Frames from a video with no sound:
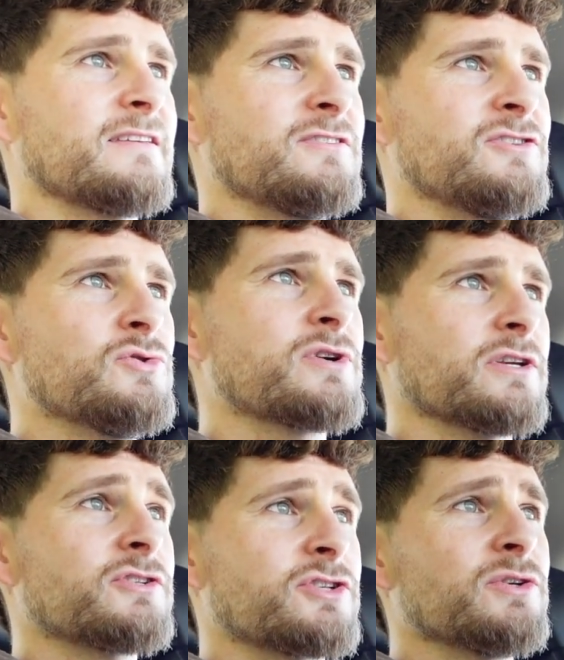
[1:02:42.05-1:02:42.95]
you
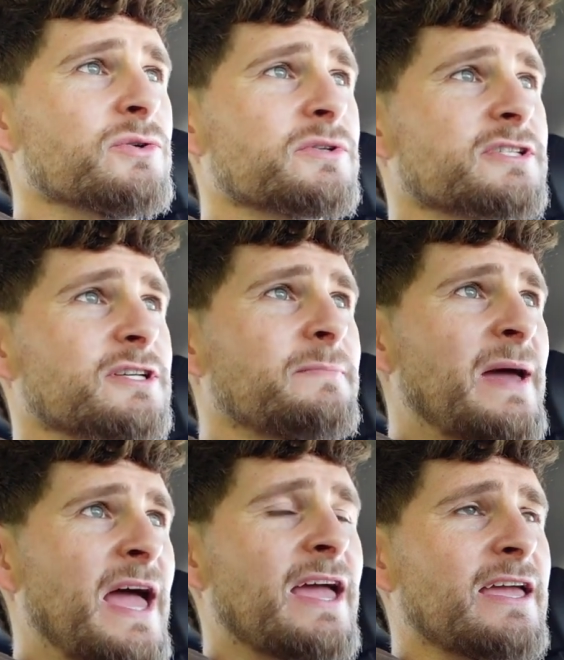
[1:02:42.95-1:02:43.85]
can choose to
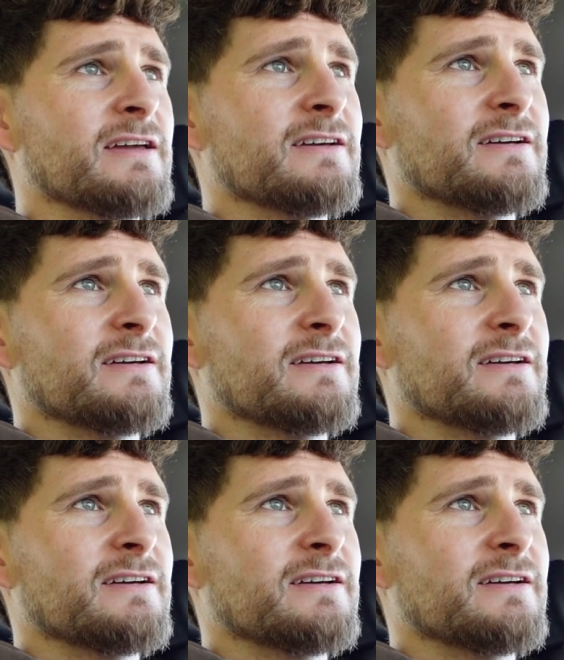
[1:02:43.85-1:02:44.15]
pay